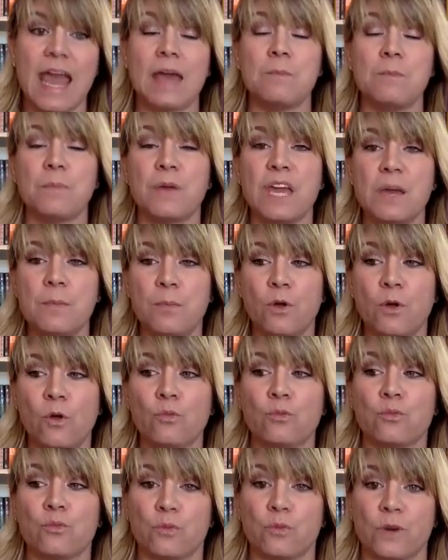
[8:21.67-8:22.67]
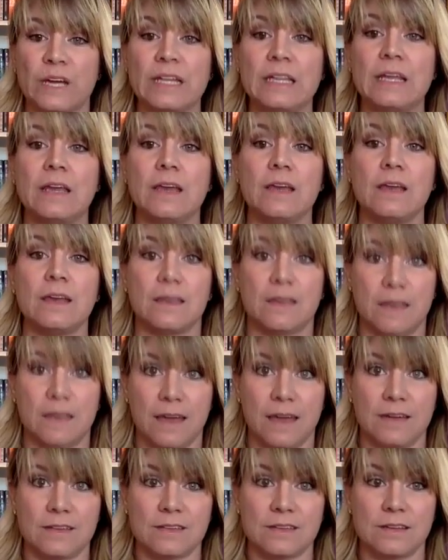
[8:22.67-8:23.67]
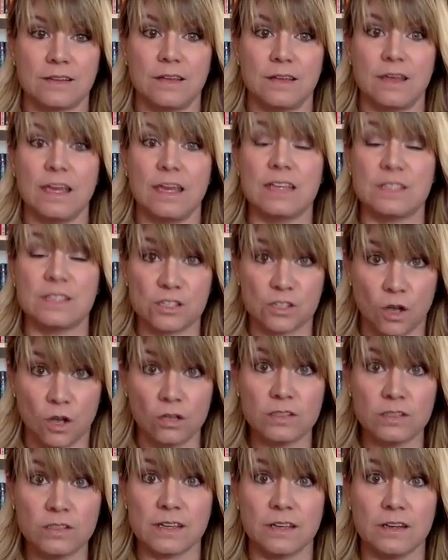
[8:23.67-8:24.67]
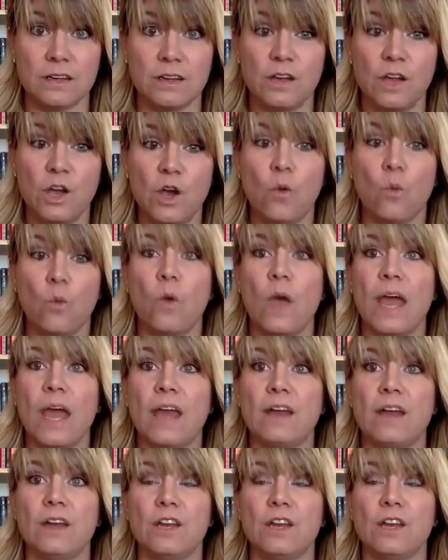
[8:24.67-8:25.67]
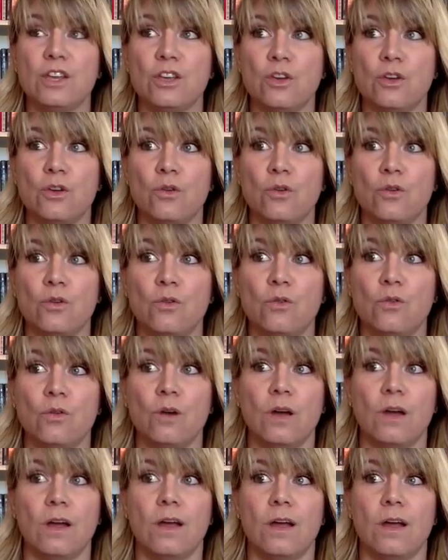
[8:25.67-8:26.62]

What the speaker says: and people really get insulted when you